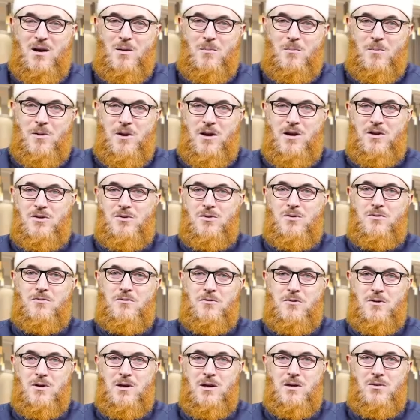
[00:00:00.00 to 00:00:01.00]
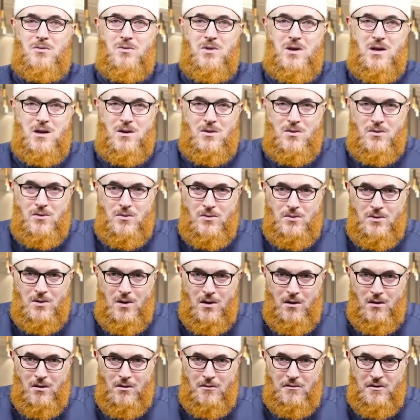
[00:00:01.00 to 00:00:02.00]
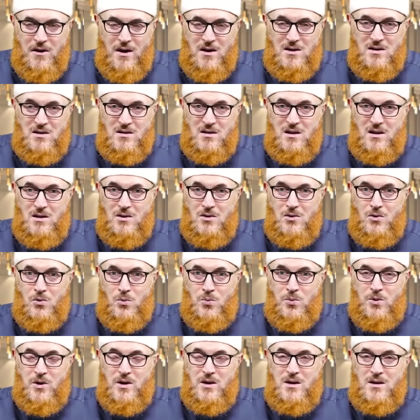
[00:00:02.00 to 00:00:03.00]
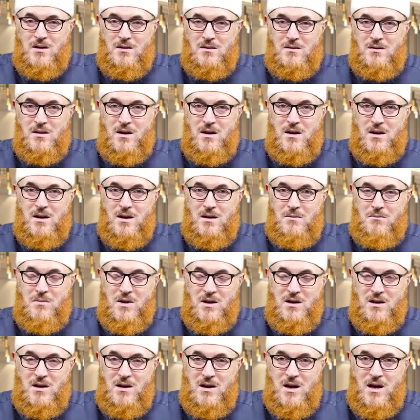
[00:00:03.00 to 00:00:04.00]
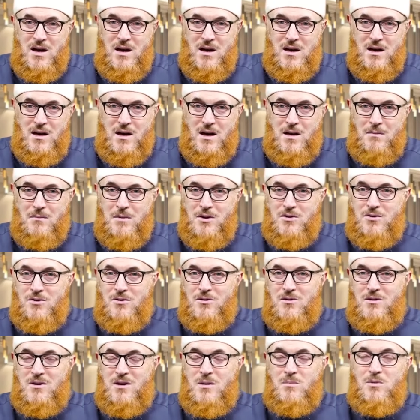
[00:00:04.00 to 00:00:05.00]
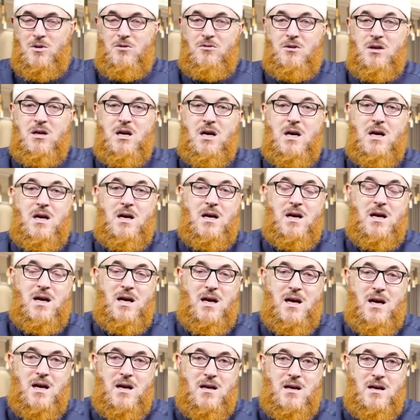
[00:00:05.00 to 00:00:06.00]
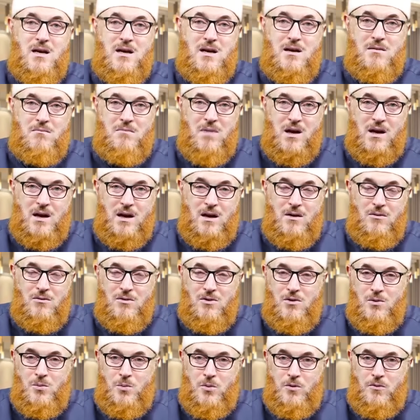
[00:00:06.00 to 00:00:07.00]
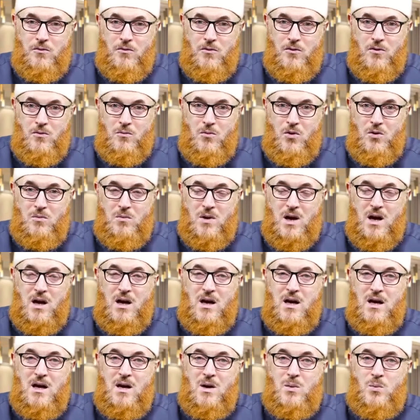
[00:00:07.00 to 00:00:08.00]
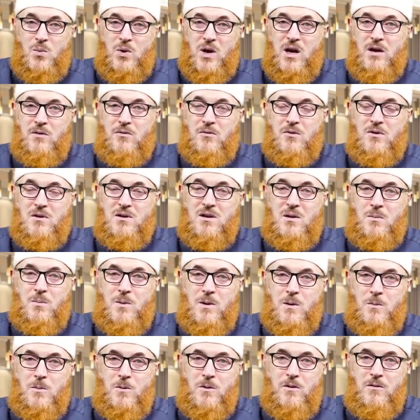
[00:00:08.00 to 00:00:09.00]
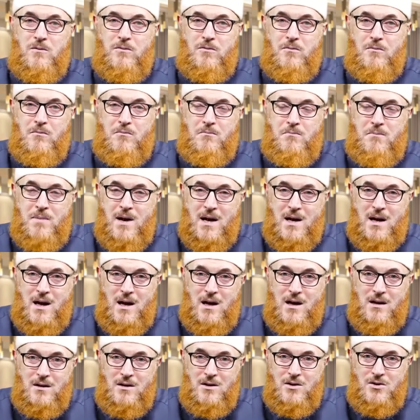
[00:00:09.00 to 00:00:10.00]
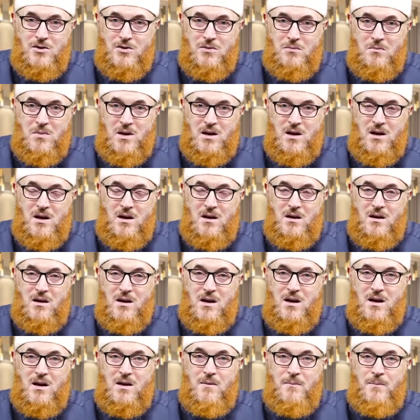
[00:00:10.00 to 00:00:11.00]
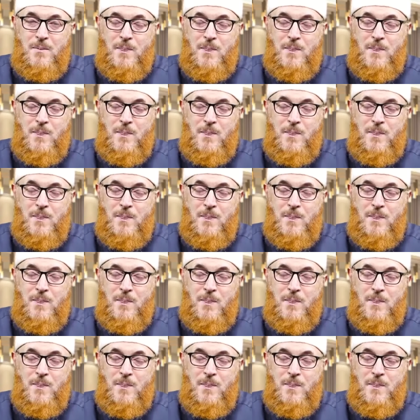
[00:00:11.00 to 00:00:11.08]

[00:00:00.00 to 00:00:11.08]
Please don't forget to include all of us in your prayers in Medina, in Al Masjid Nabawi, and in Mecca when you perform Umrah. Pray for the people of Bangladesh. May Allah